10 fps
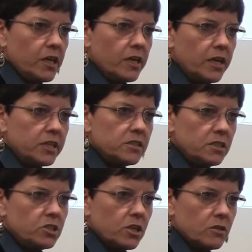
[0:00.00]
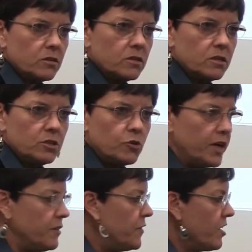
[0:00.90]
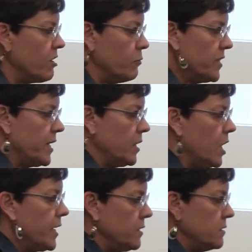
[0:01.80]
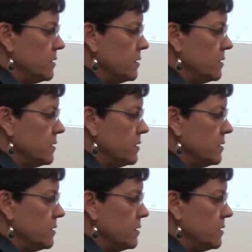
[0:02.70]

against each other, trying to figure out where that line,